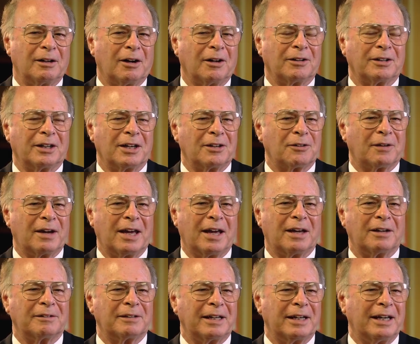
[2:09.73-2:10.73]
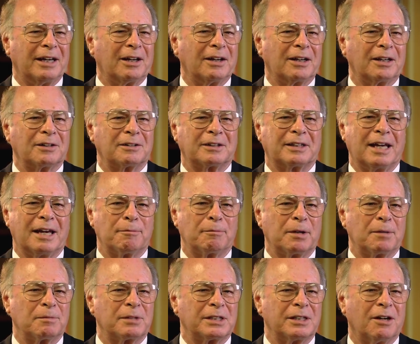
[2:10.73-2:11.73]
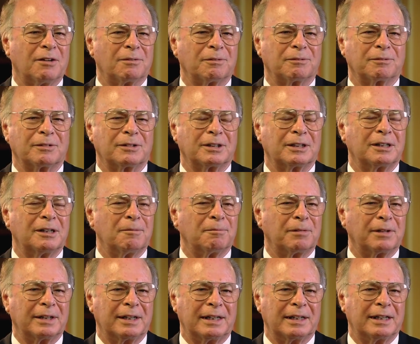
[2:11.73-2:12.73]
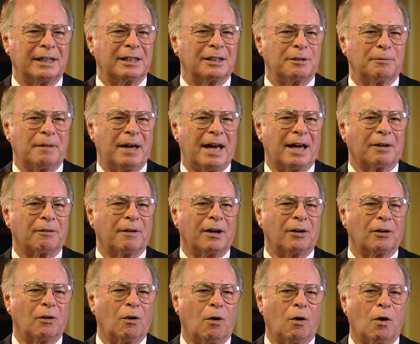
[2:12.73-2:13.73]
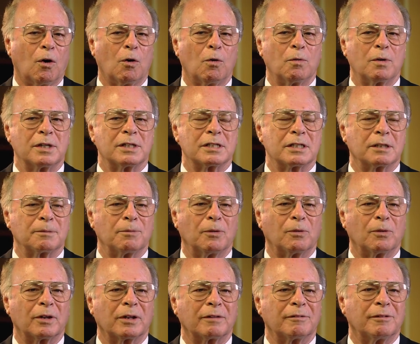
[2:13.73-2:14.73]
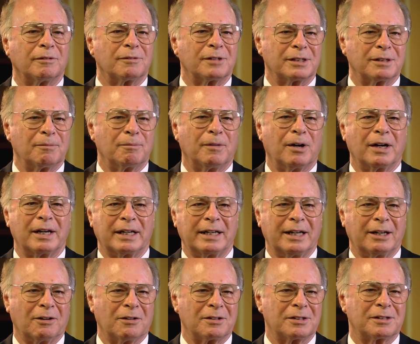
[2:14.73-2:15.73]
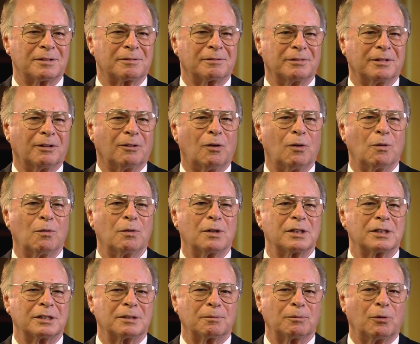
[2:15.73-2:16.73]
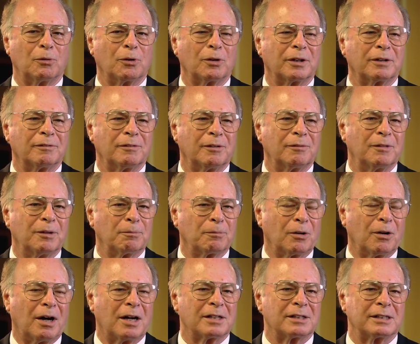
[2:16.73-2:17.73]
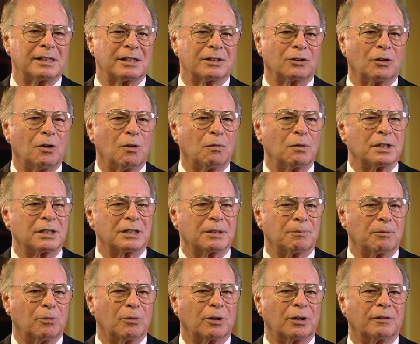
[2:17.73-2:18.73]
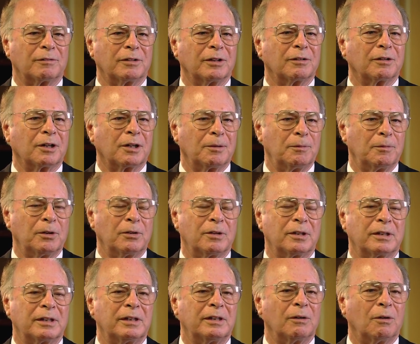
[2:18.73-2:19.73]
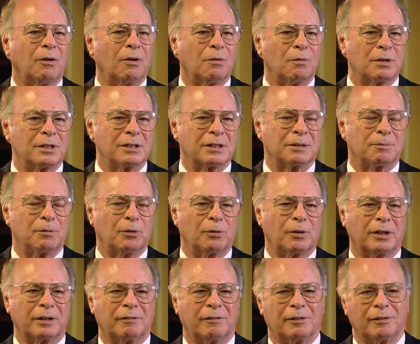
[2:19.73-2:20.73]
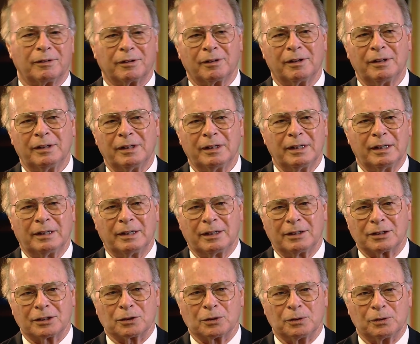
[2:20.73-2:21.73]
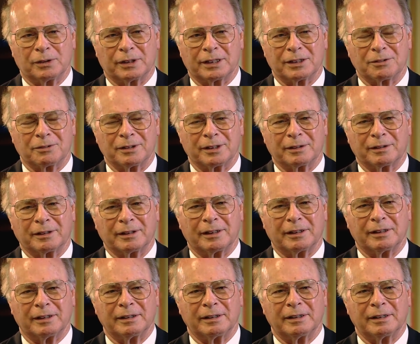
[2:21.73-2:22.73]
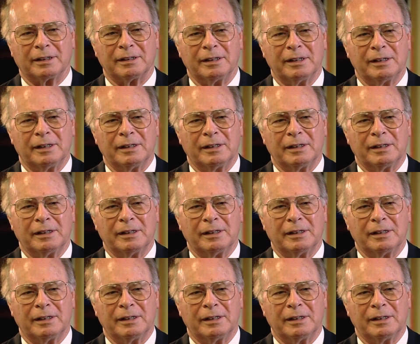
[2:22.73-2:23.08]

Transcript: On the other hand, Eliot kept himself completely in the background, always supportive of somebody else, always supportive of the process, always supportive of the community, always supportive of the school district. And